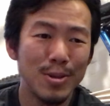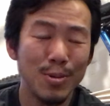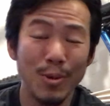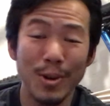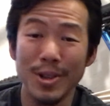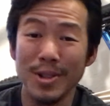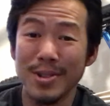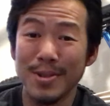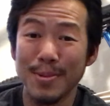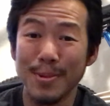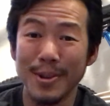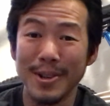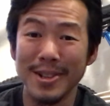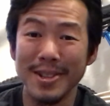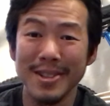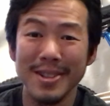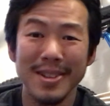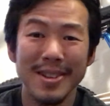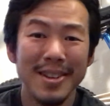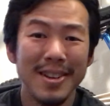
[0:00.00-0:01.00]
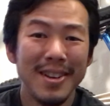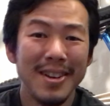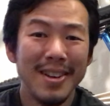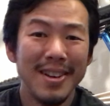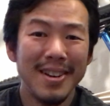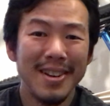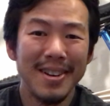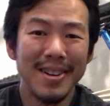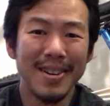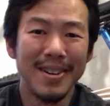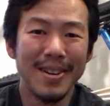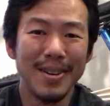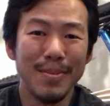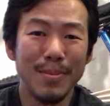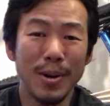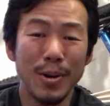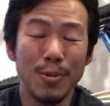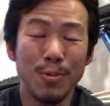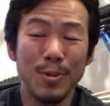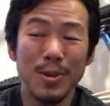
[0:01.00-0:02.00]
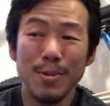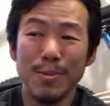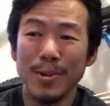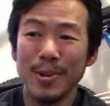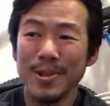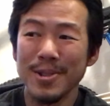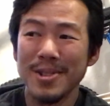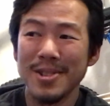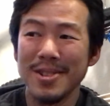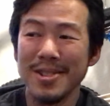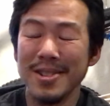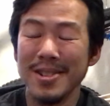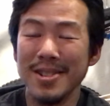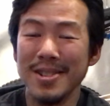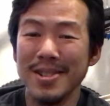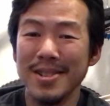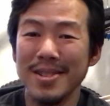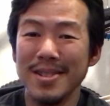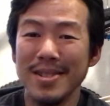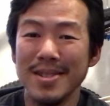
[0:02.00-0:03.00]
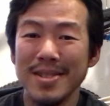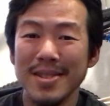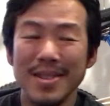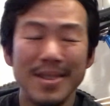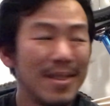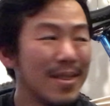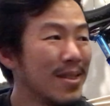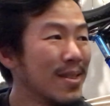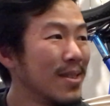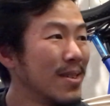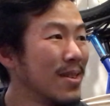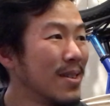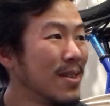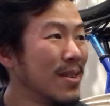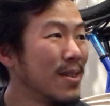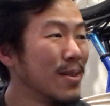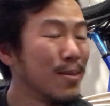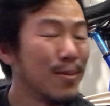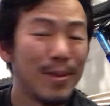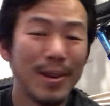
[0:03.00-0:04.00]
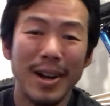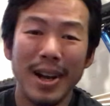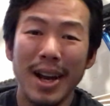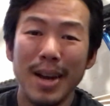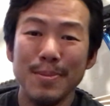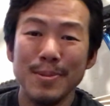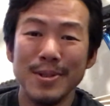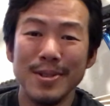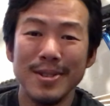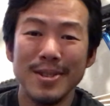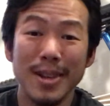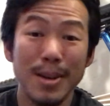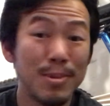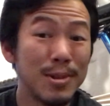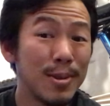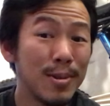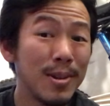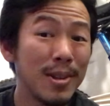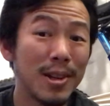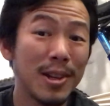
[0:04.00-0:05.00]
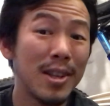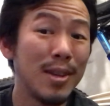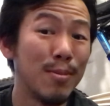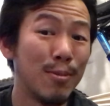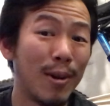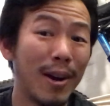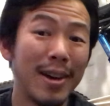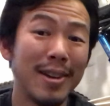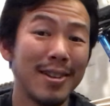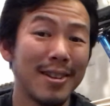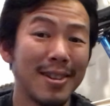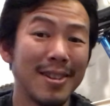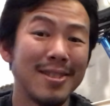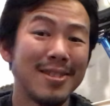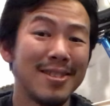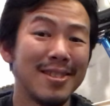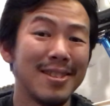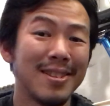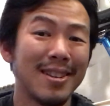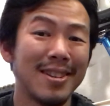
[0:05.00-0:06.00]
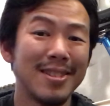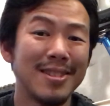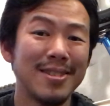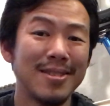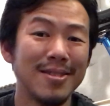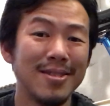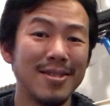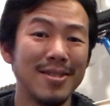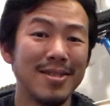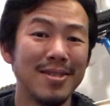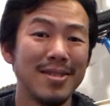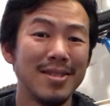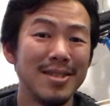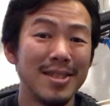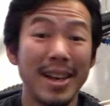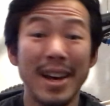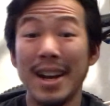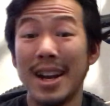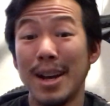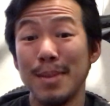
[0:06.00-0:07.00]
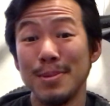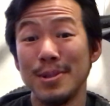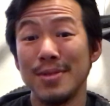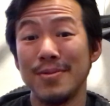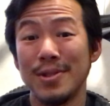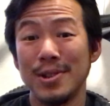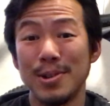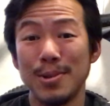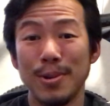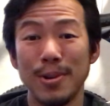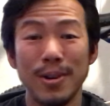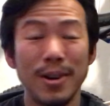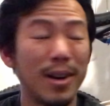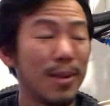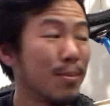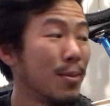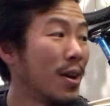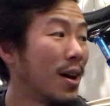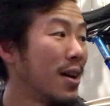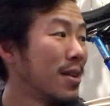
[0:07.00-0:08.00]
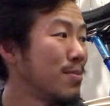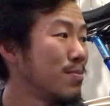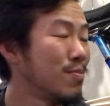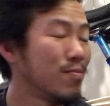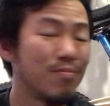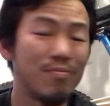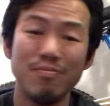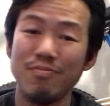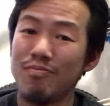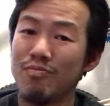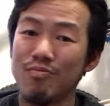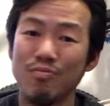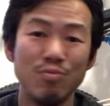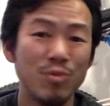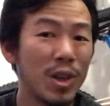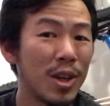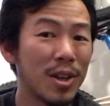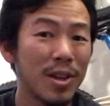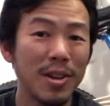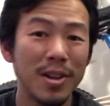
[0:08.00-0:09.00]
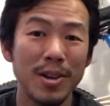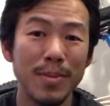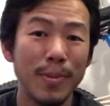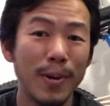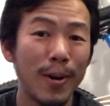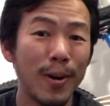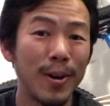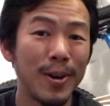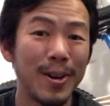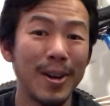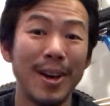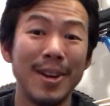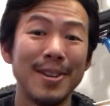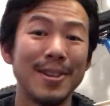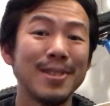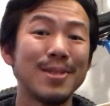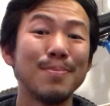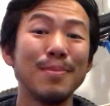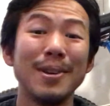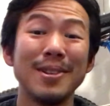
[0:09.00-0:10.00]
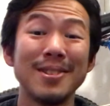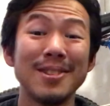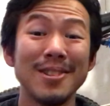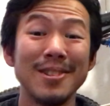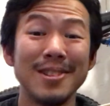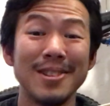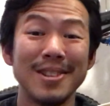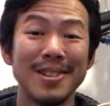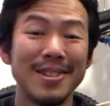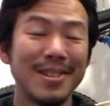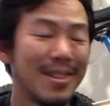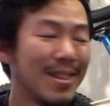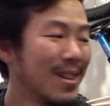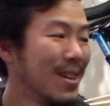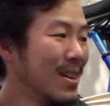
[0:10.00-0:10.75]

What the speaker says: 2020. But we will see what happens. I'm still going to keep riding this thing until that happens for sure. I'm not taking it apart, not dismantling it.